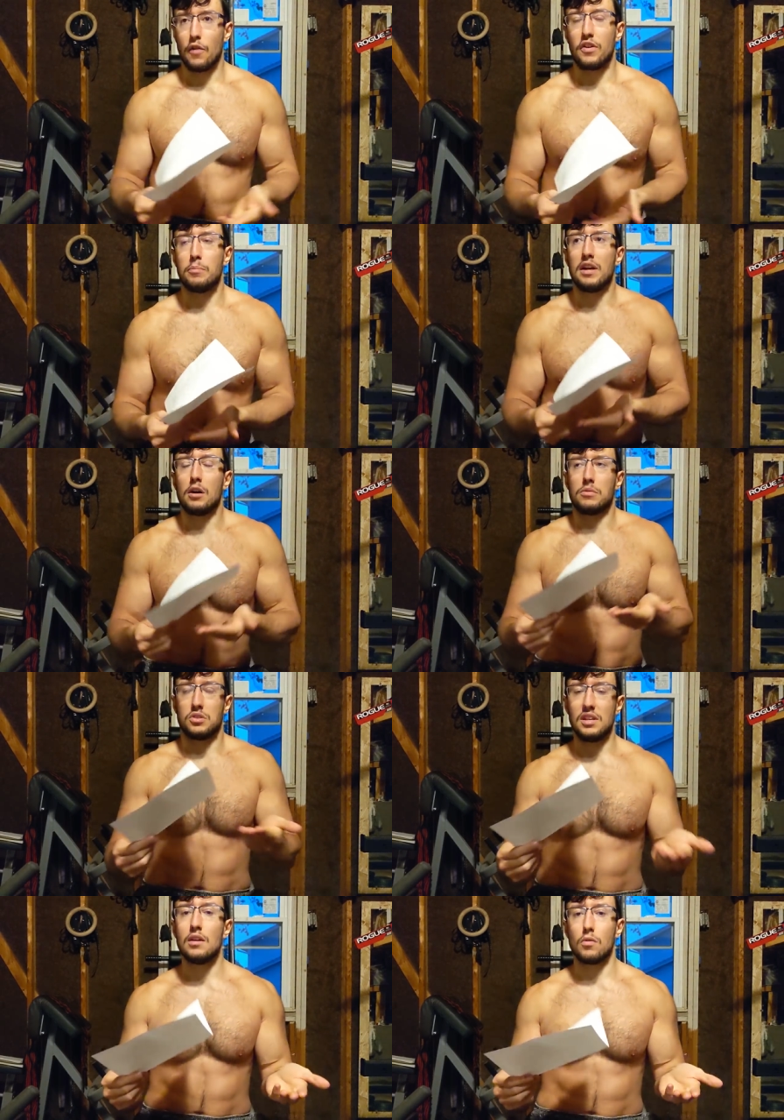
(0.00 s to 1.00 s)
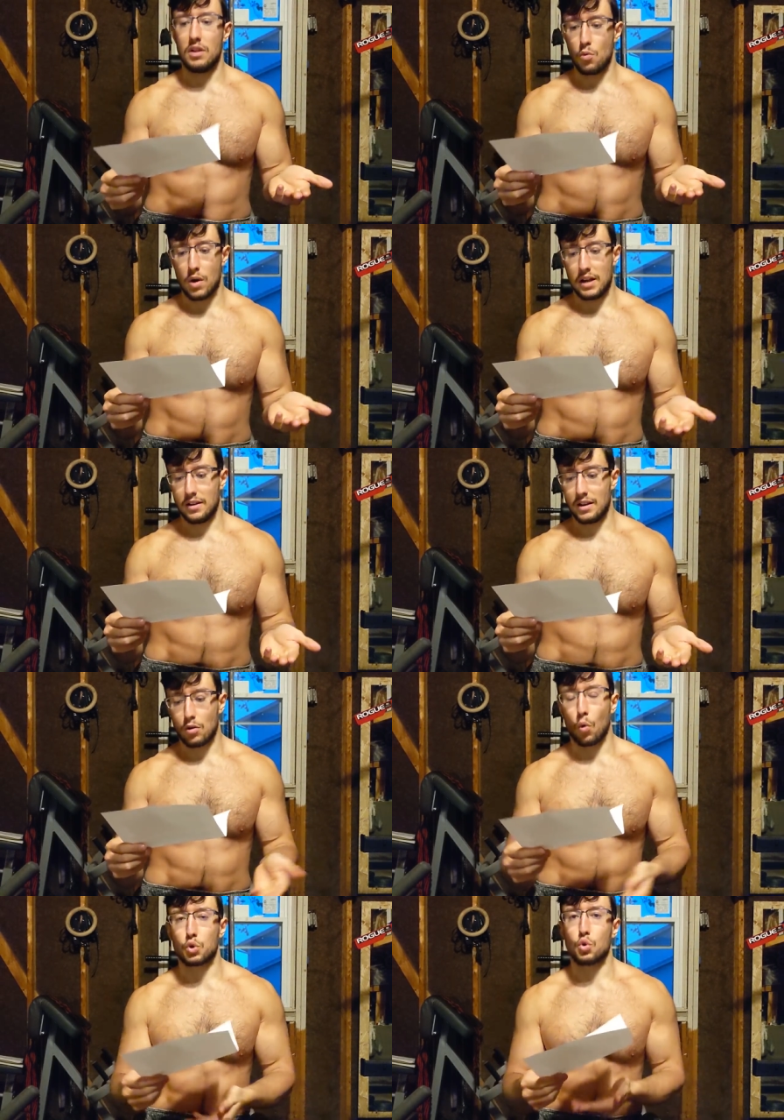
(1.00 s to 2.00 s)
If it becomes the only way, then
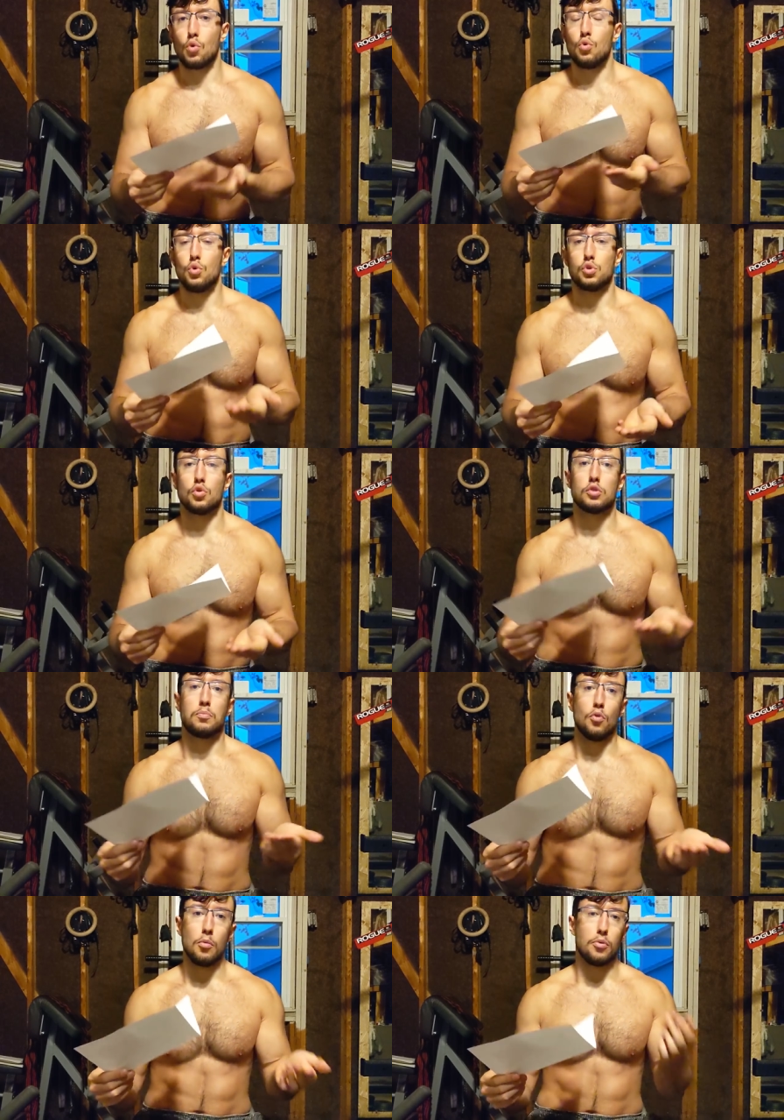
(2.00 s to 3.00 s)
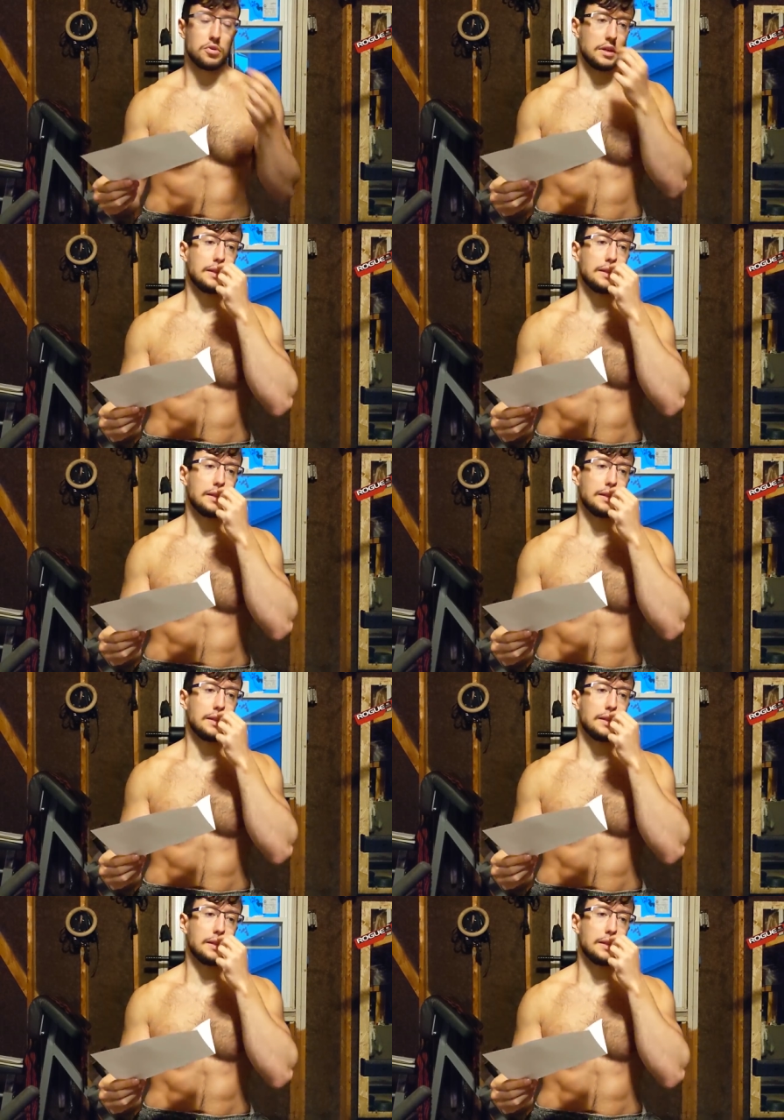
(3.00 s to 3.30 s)
it also loses purpose.